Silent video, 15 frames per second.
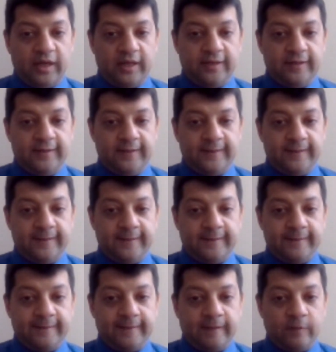And
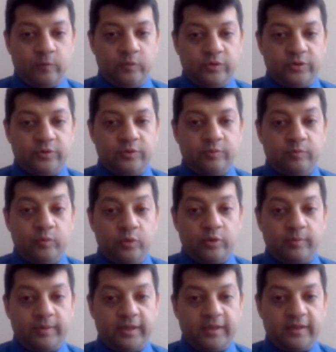I will talk
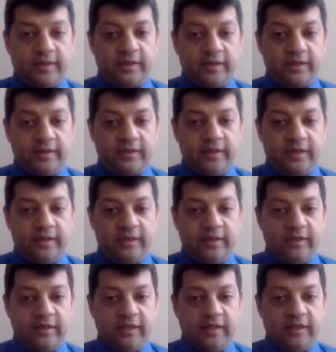more about that
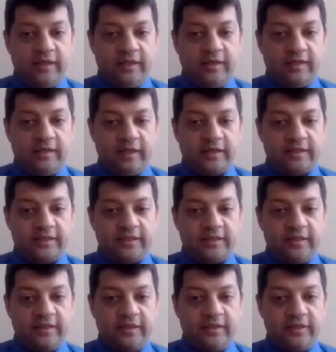in the next
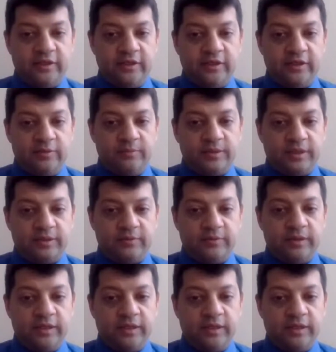YouTube channel.